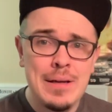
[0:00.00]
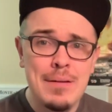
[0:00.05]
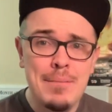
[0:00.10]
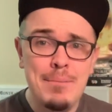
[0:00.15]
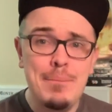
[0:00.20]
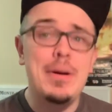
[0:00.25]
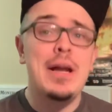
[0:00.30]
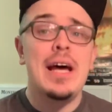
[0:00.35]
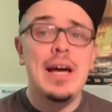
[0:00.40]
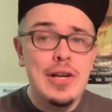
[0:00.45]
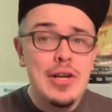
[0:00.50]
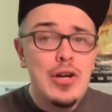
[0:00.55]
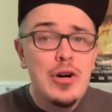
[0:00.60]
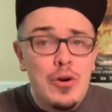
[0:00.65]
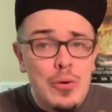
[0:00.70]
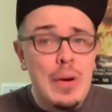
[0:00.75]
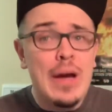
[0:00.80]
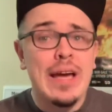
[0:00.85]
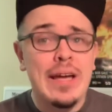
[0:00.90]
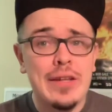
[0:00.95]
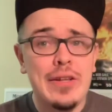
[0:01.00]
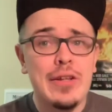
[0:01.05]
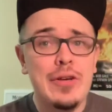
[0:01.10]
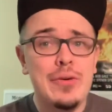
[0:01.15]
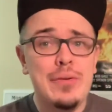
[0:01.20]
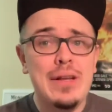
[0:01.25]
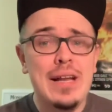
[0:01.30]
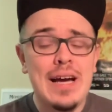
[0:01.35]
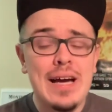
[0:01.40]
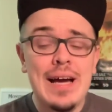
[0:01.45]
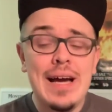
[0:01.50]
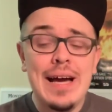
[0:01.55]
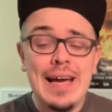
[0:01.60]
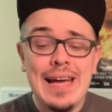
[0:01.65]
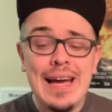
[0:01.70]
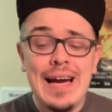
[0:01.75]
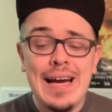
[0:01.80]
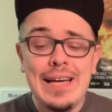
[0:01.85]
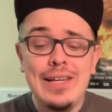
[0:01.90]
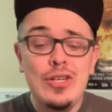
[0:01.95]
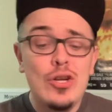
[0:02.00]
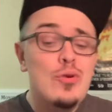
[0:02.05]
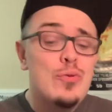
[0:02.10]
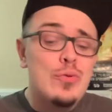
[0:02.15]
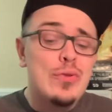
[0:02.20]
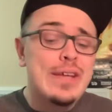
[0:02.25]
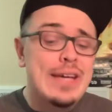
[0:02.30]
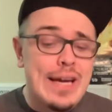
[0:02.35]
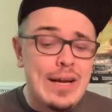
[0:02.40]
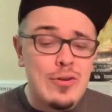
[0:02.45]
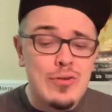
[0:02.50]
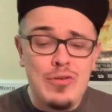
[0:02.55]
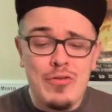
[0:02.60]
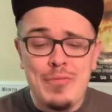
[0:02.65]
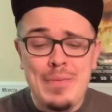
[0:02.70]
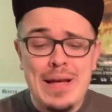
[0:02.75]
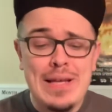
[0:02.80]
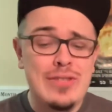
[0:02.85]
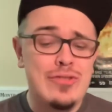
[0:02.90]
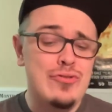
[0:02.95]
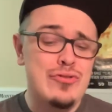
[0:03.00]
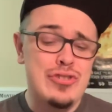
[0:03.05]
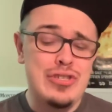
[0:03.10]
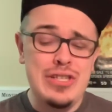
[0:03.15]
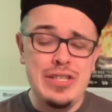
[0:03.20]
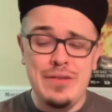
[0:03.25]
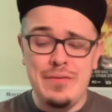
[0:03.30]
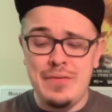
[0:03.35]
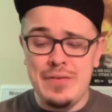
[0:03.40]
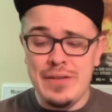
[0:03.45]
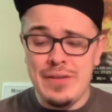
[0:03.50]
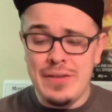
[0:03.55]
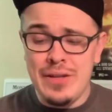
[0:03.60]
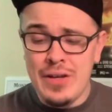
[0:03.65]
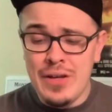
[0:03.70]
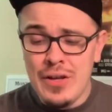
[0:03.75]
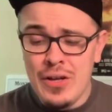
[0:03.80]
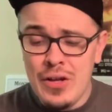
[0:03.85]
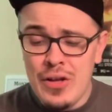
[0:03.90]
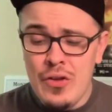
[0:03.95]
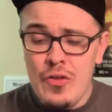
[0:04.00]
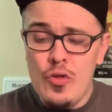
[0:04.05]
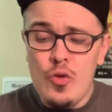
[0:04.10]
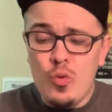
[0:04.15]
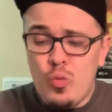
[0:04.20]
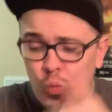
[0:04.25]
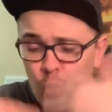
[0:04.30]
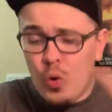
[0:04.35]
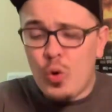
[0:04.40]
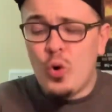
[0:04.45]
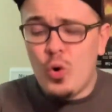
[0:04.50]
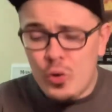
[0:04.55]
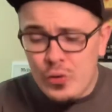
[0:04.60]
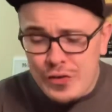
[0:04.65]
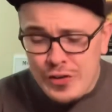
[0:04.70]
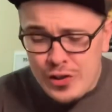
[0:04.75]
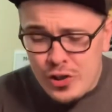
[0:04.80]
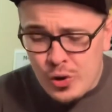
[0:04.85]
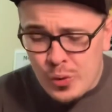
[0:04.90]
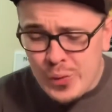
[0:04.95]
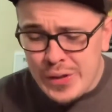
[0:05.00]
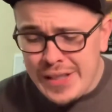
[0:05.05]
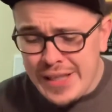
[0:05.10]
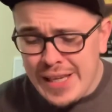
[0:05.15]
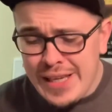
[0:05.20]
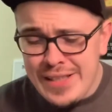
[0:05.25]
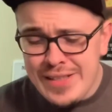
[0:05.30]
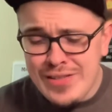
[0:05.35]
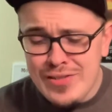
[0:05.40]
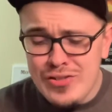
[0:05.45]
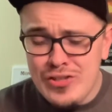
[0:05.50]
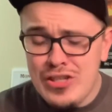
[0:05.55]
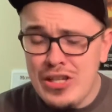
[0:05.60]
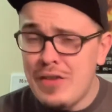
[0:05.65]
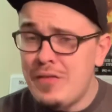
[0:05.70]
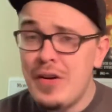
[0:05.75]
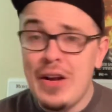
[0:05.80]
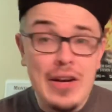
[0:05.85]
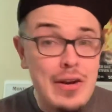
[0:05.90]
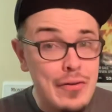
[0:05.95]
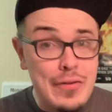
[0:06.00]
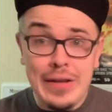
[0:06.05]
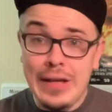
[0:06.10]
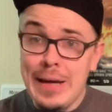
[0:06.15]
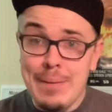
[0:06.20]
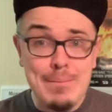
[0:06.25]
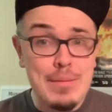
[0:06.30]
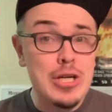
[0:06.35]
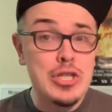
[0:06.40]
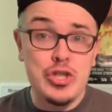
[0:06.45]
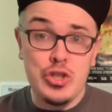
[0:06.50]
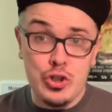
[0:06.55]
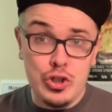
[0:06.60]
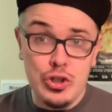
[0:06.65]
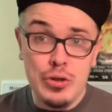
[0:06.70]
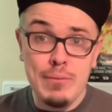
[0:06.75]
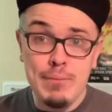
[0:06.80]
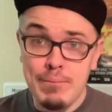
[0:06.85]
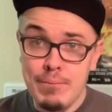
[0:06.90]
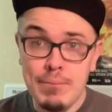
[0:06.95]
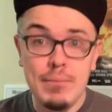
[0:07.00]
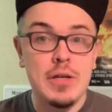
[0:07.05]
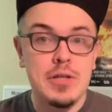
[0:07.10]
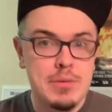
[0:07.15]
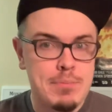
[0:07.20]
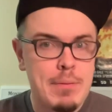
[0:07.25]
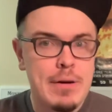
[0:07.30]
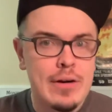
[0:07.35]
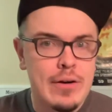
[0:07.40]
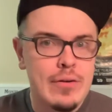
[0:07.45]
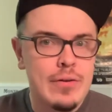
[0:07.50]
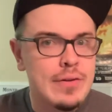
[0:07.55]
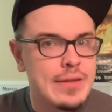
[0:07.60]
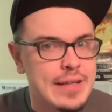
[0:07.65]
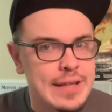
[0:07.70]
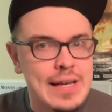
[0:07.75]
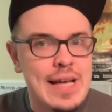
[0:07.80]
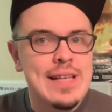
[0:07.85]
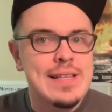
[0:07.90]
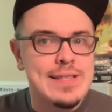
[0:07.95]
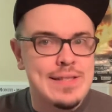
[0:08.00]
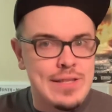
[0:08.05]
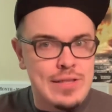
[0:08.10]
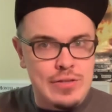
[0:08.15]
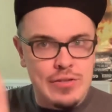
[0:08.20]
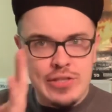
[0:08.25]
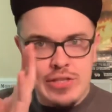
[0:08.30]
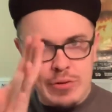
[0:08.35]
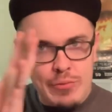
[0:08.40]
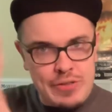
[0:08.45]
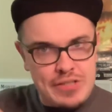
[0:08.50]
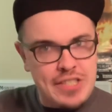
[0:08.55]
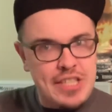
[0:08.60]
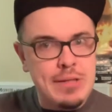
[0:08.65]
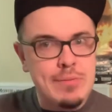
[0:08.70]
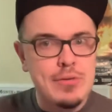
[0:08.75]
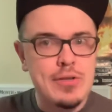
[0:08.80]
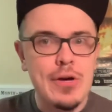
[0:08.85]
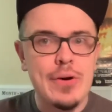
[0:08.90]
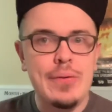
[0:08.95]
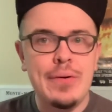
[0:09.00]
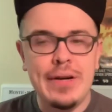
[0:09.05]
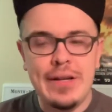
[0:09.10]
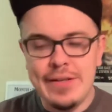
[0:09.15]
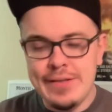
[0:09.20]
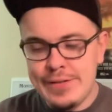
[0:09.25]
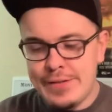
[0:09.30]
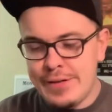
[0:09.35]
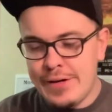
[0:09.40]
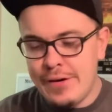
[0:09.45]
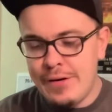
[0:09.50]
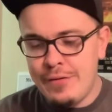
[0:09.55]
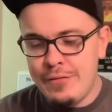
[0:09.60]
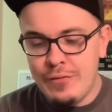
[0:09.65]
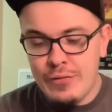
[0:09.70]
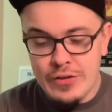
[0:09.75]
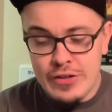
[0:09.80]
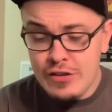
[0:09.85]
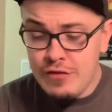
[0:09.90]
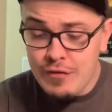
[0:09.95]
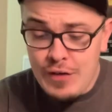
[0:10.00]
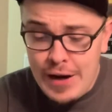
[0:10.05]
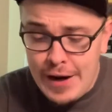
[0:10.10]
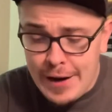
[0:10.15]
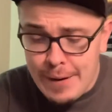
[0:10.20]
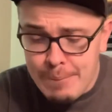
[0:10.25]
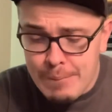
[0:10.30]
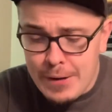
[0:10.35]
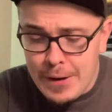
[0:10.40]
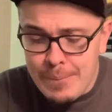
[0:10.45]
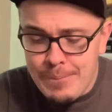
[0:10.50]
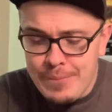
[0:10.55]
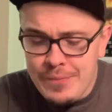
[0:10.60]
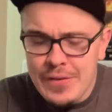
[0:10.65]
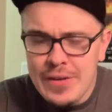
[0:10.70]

but I know Halo, and I, I, I know the character of Master Chief and the world it creates and stuff. And I know they get much much better like as the series keeps going and stuff, which is fine. But